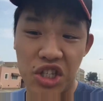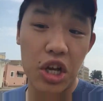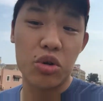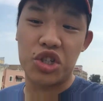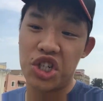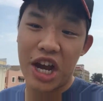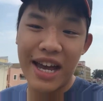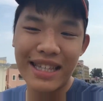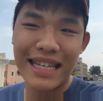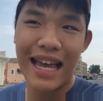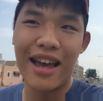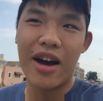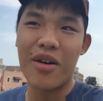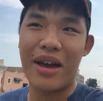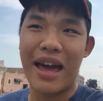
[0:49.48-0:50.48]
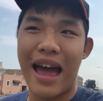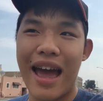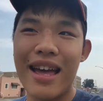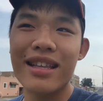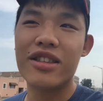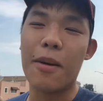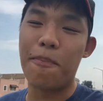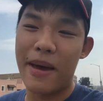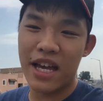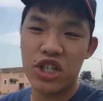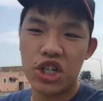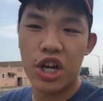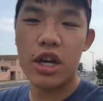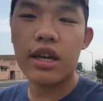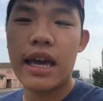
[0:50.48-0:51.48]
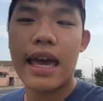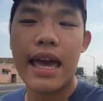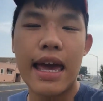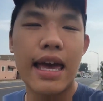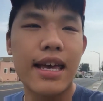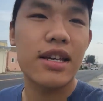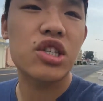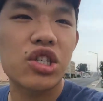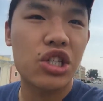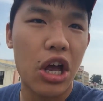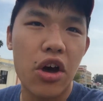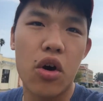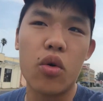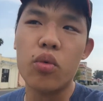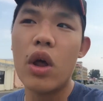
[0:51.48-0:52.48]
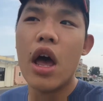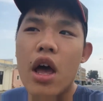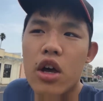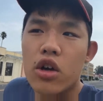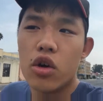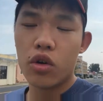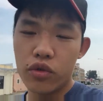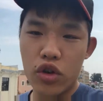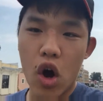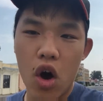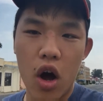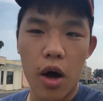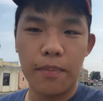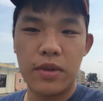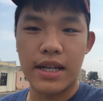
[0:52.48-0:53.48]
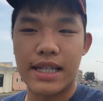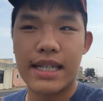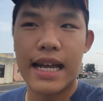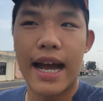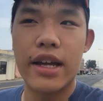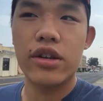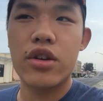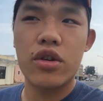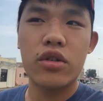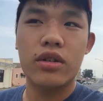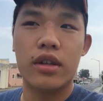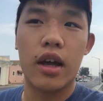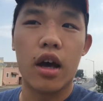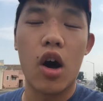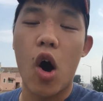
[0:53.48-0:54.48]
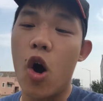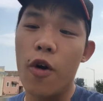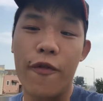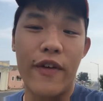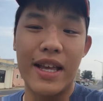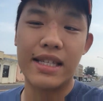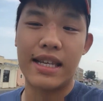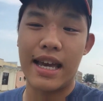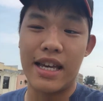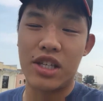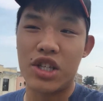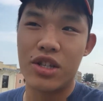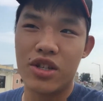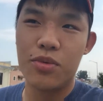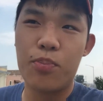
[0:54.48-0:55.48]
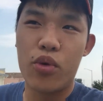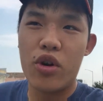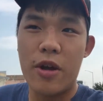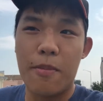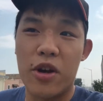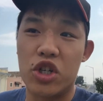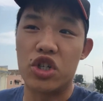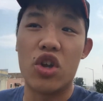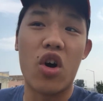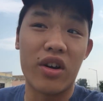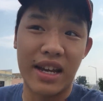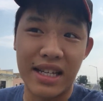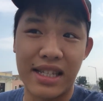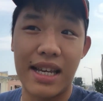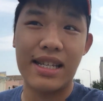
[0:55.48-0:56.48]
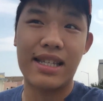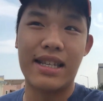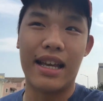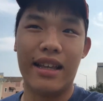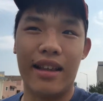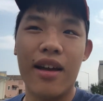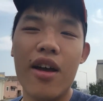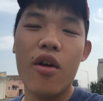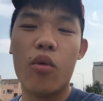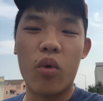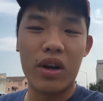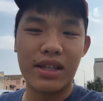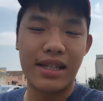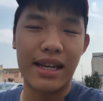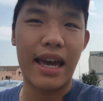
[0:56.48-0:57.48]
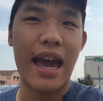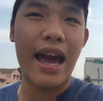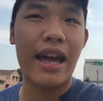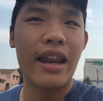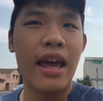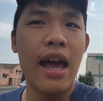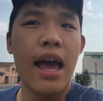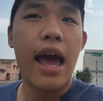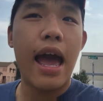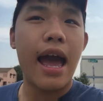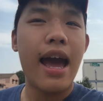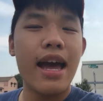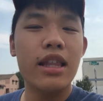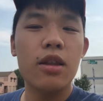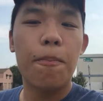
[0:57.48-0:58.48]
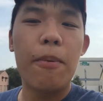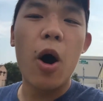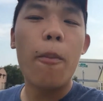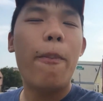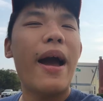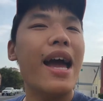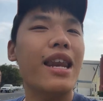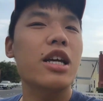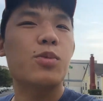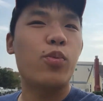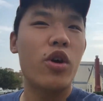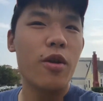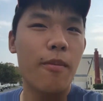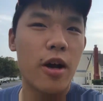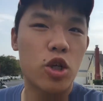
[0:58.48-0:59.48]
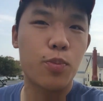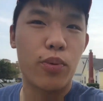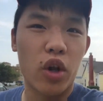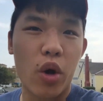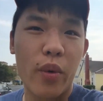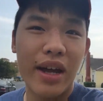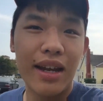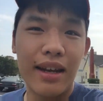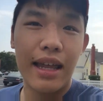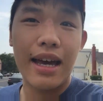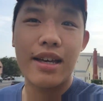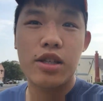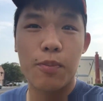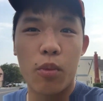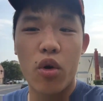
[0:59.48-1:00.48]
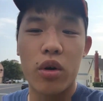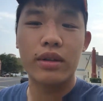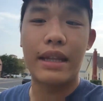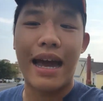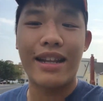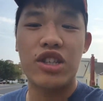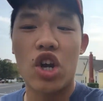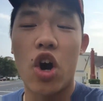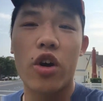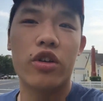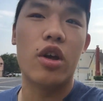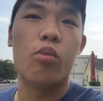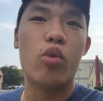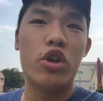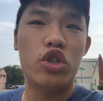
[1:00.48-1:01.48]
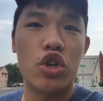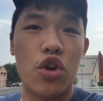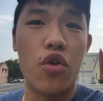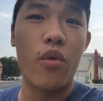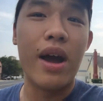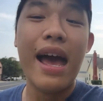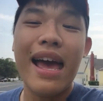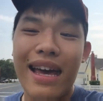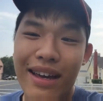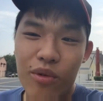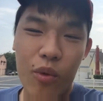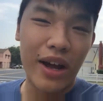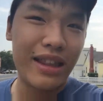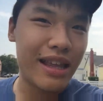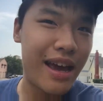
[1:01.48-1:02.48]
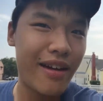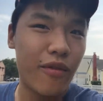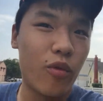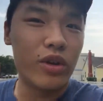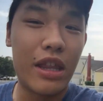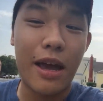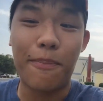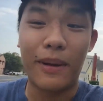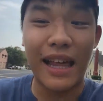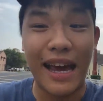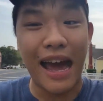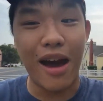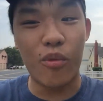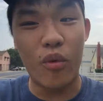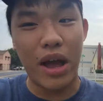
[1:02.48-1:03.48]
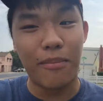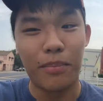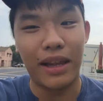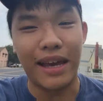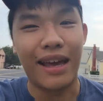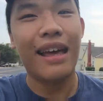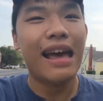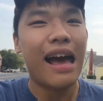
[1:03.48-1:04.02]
still shit, okay? The pitching is still not up to standard. The offense is pretty much non-existent once again. And the bullpen is pretty much blowing leads more than Tottenham would do when they play at Wembley.